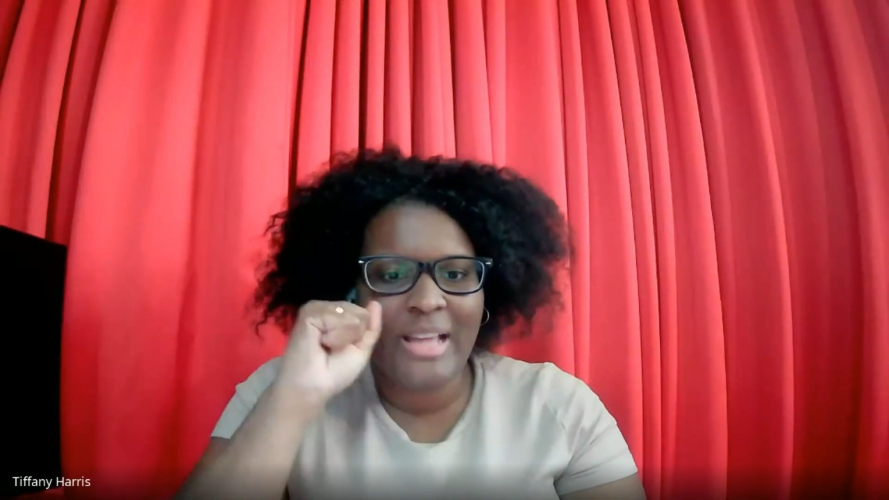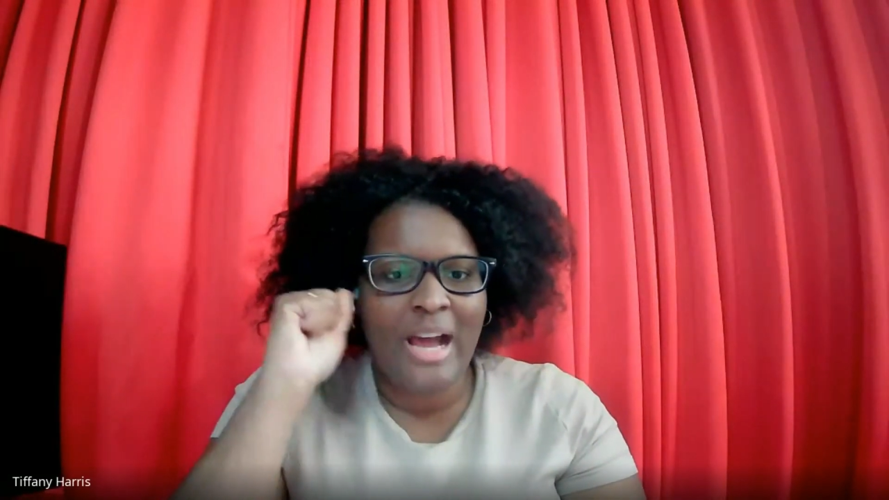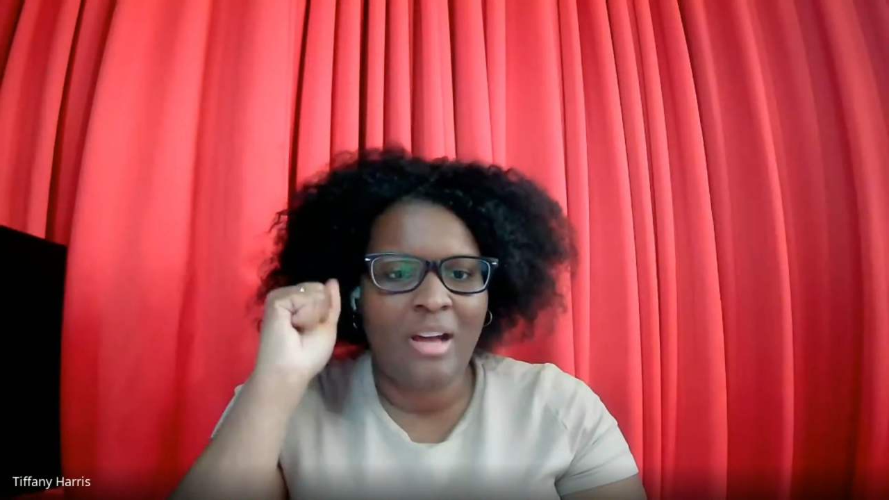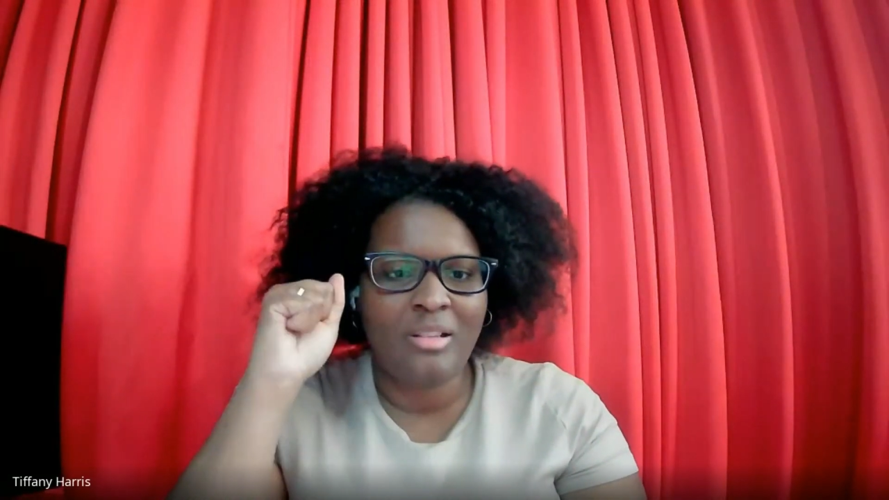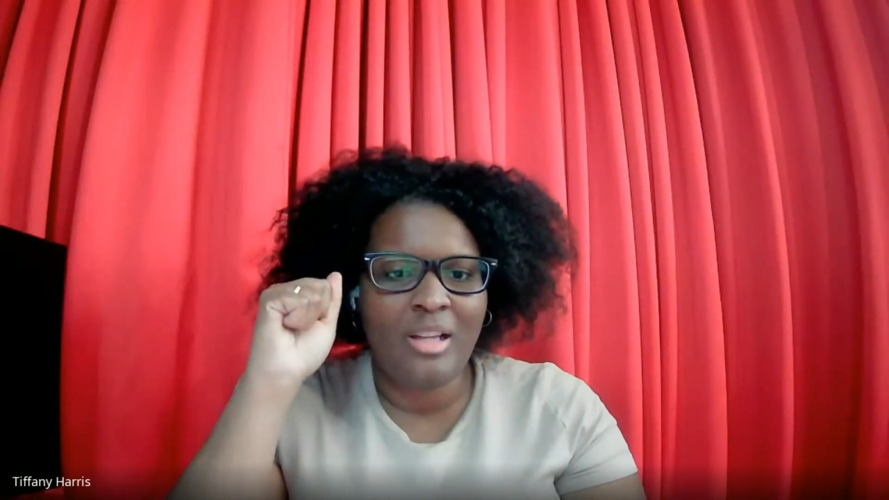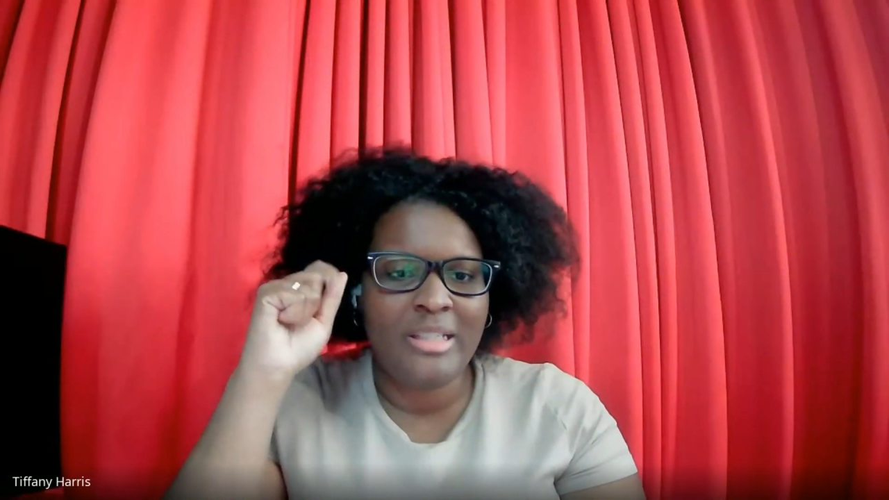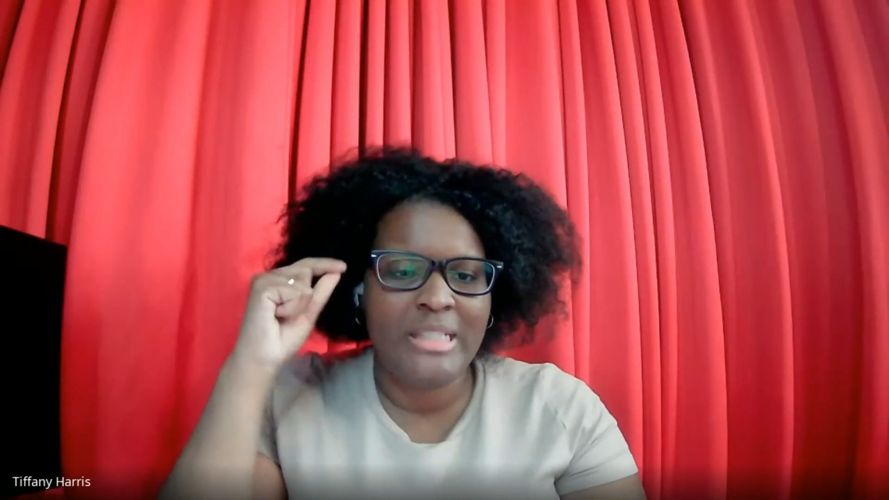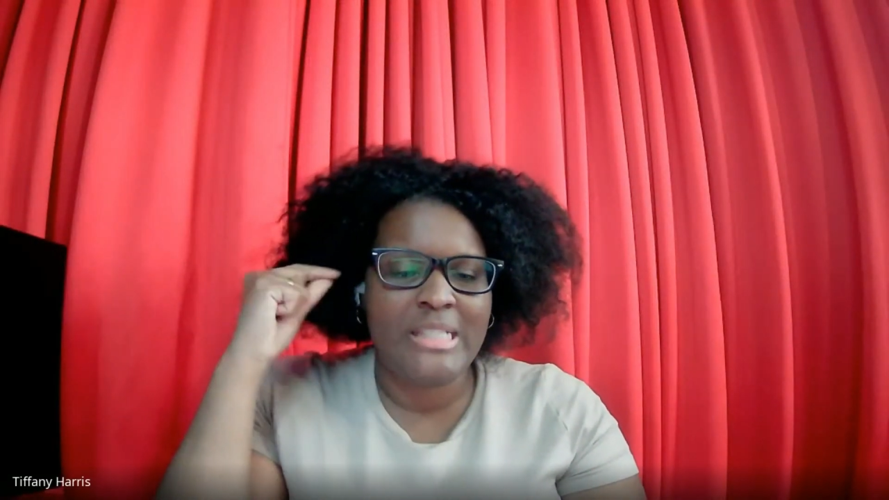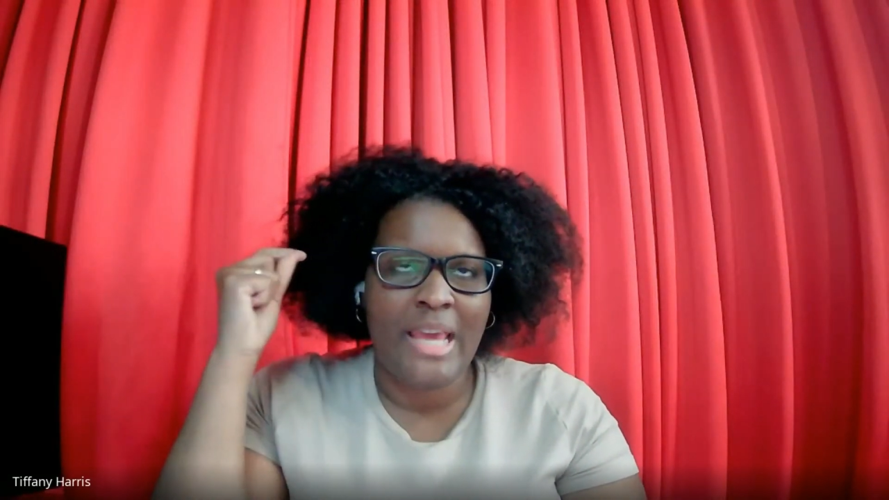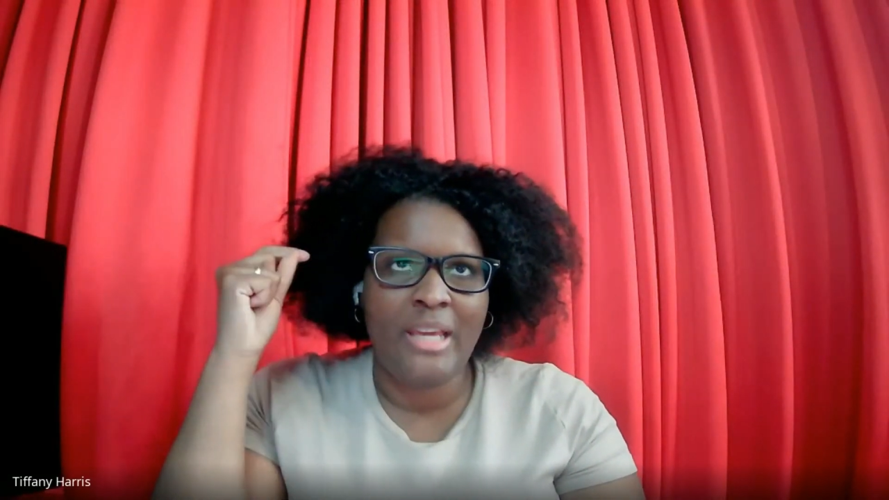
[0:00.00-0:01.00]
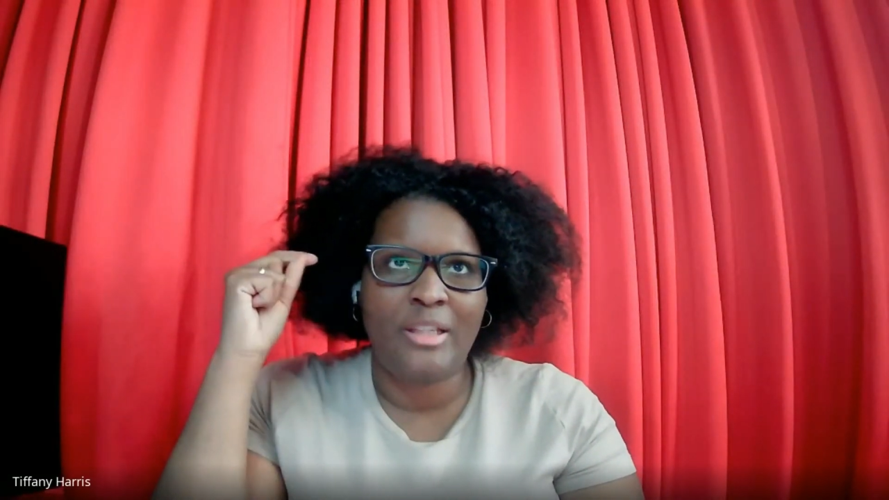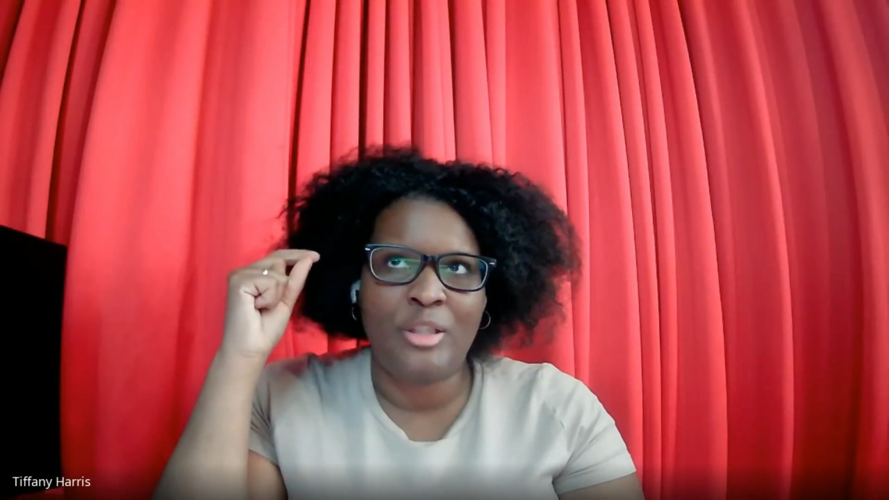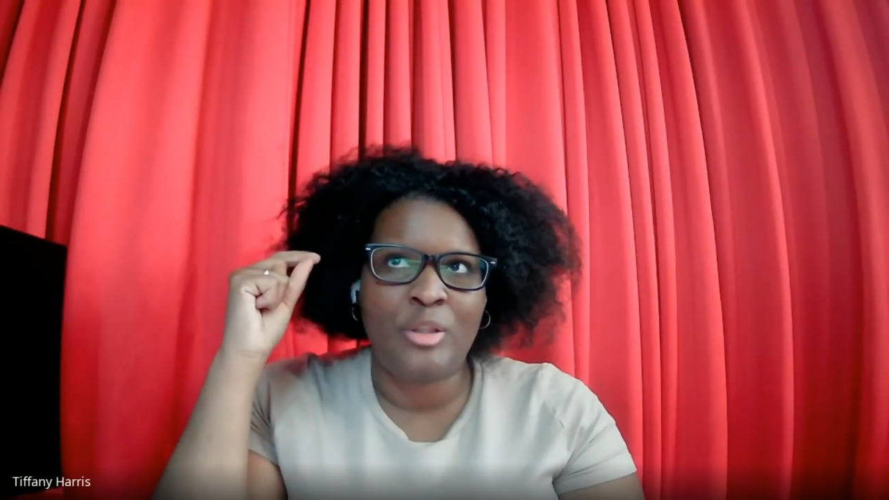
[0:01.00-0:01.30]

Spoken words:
How long did it take